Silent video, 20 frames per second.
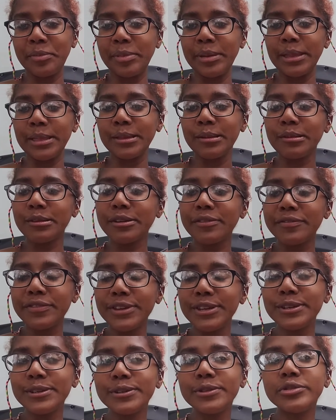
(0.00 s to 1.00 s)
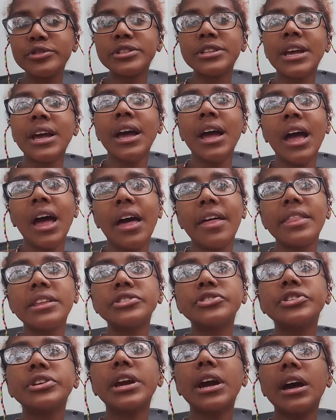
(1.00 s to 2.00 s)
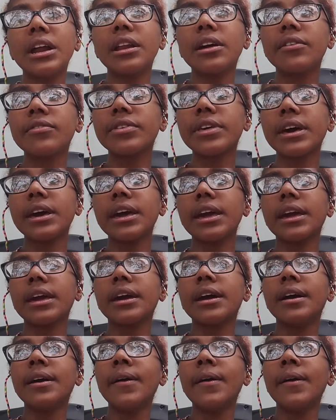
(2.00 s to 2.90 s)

be a little confused and then she kind of like